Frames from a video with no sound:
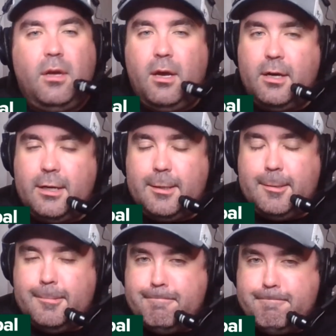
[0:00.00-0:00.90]

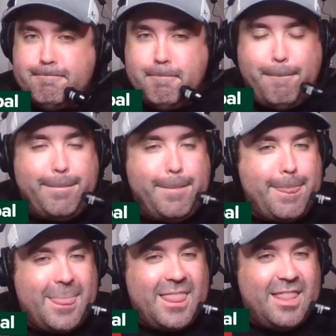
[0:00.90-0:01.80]
um,
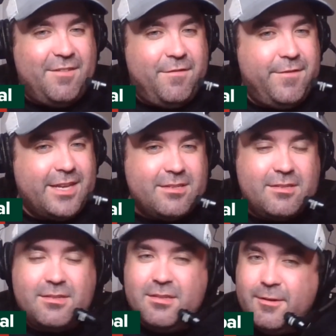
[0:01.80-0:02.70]

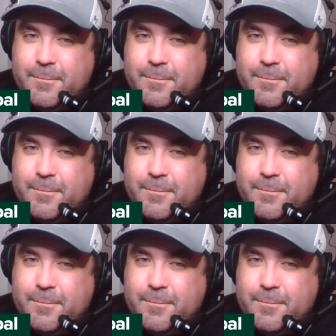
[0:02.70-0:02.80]
fix